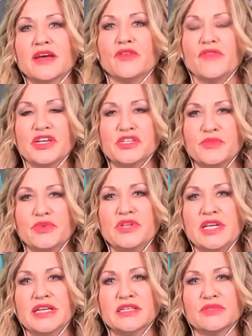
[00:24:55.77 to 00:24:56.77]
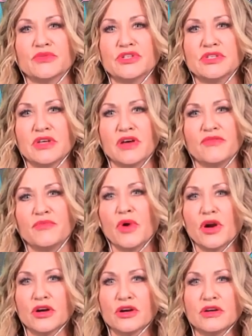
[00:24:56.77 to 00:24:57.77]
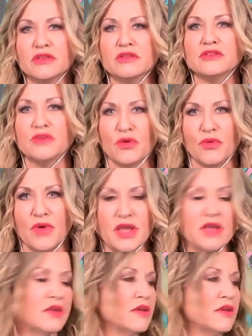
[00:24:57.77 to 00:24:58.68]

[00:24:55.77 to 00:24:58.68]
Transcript: Ovation Boutiques, which is off Parker and the Tollway.